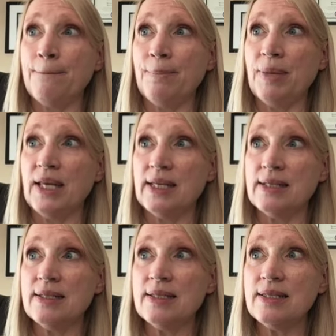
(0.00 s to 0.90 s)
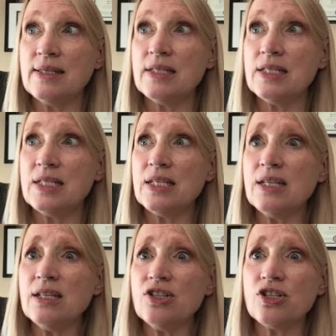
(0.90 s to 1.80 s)
pin
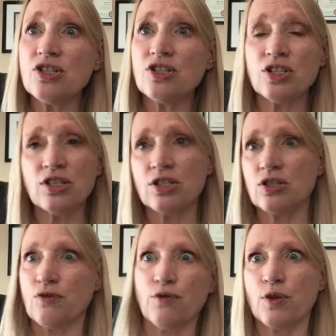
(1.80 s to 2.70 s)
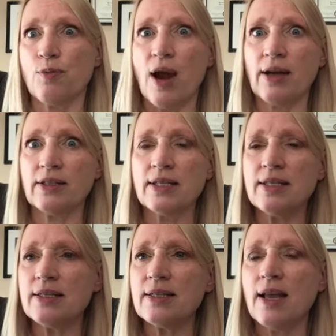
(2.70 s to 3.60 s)
stitch just for the practice.
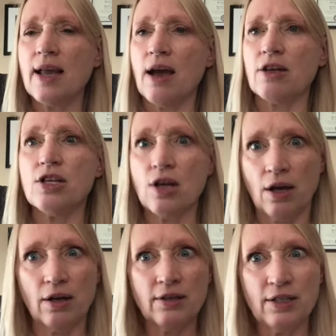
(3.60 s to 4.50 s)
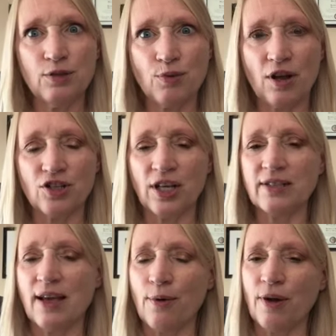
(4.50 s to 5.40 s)
Not on these projects,
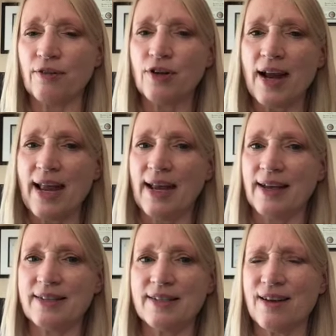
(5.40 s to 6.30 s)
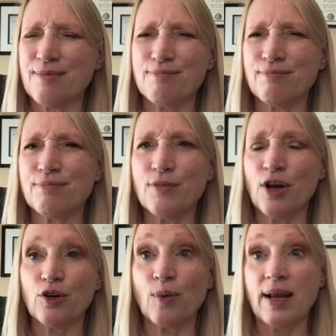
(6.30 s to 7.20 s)
however, and I'm
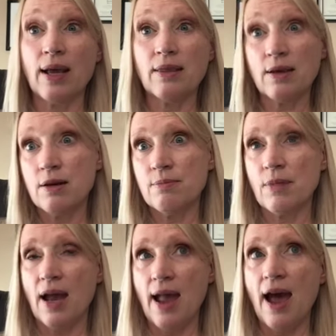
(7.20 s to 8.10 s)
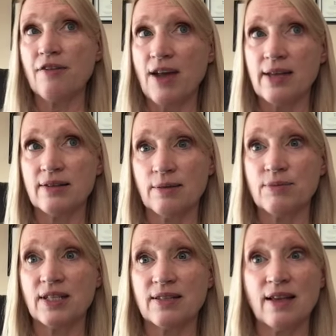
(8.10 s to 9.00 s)
not great at them. I have had some
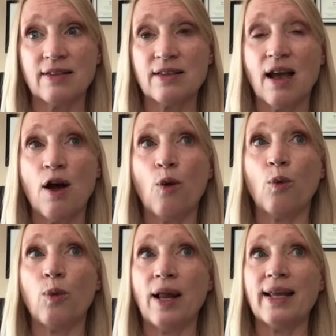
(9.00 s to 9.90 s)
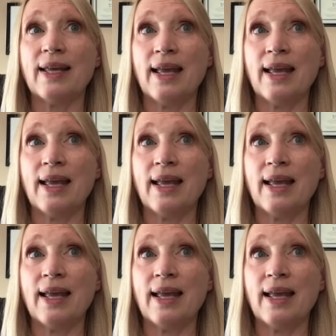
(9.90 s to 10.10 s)
success. What I